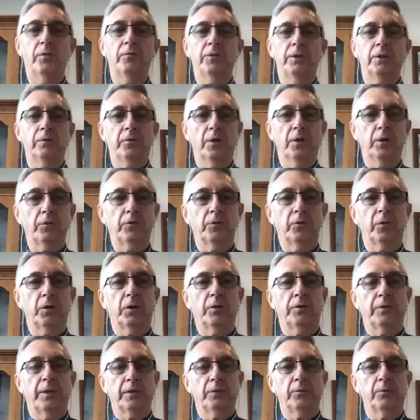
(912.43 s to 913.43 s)
The advice I've got
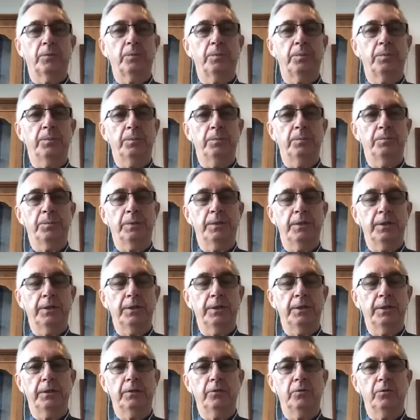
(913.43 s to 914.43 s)
on that's
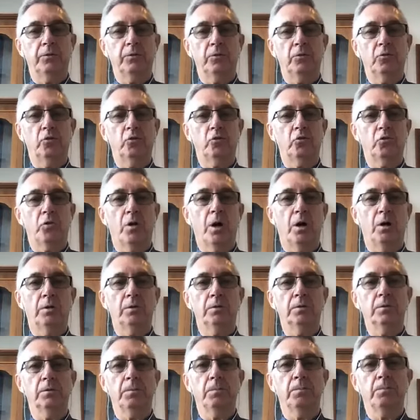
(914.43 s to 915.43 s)
pretty
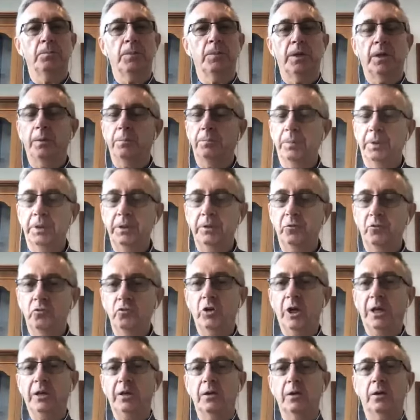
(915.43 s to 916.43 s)
strong, but I'll be
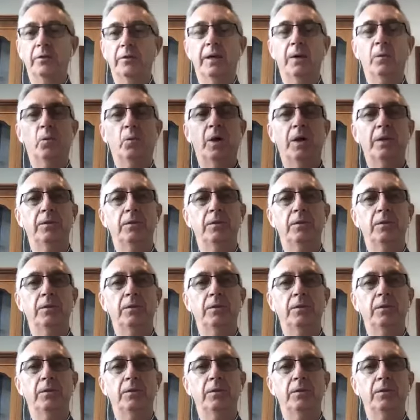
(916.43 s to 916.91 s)
checking on that one.